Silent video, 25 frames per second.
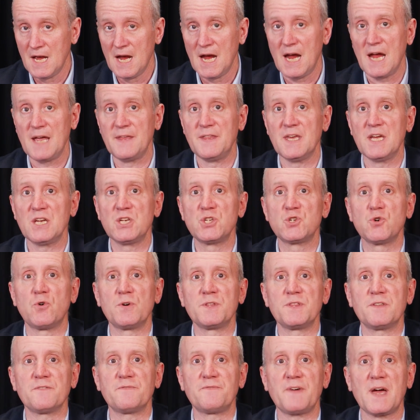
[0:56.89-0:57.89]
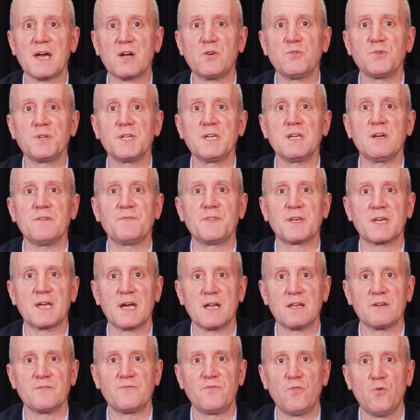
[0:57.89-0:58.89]
He then joined the faculty of the
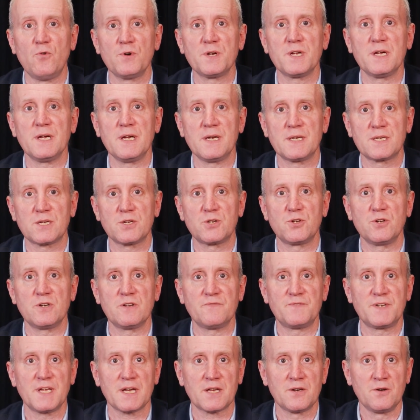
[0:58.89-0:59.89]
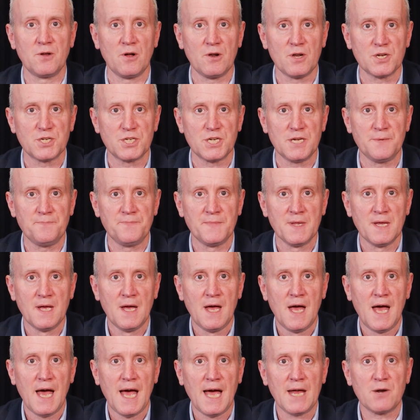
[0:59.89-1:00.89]
California Institute of Technology
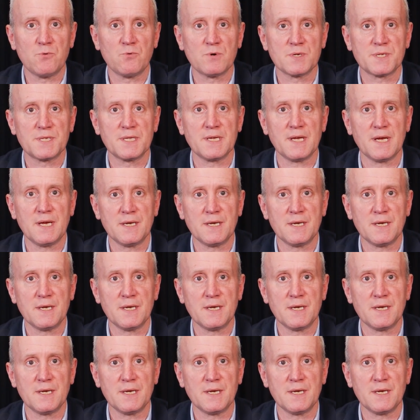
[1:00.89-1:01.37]
and was the